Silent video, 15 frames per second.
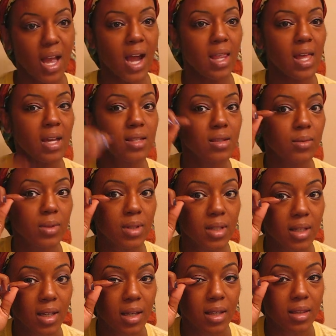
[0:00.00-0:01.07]
I like to
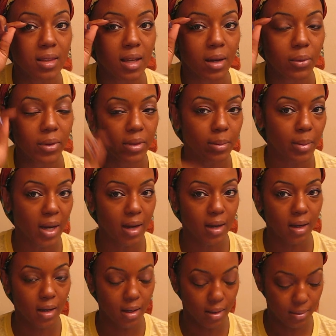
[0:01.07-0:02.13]
really get in there with
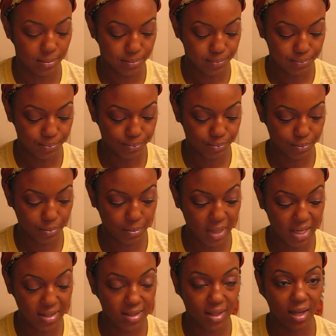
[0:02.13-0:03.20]
my um,
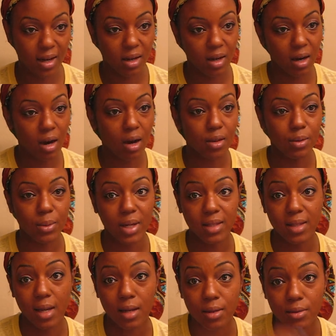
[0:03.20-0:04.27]
mascara all the way
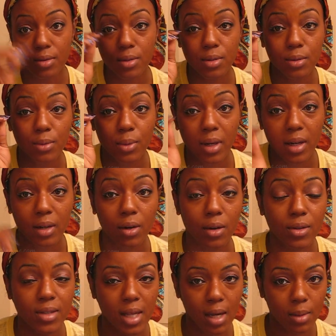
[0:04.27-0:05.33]
down to where it
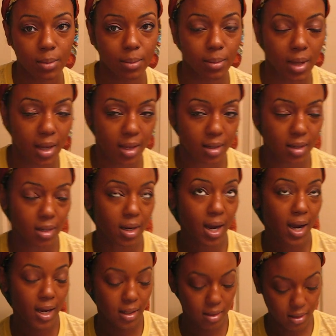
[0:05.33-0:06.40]
grows out, and it
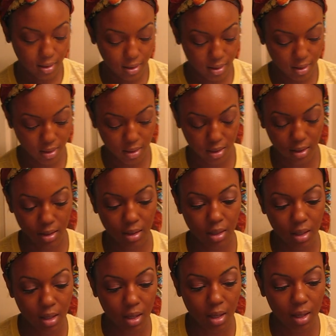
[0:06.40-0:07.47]
kind of
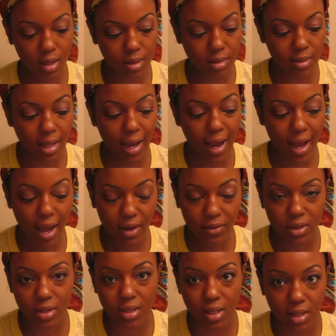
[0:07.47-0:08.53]
I
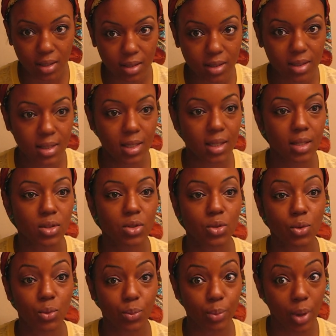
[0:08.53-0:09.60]
have the tendency
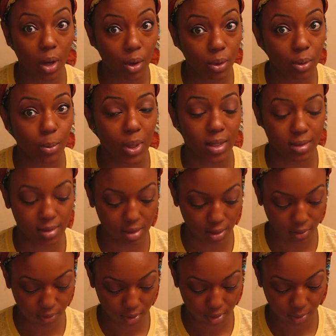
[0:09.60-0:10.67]
to poke
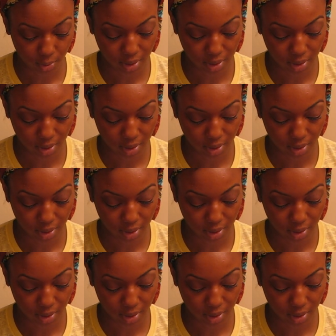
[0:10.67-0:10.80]
myself with the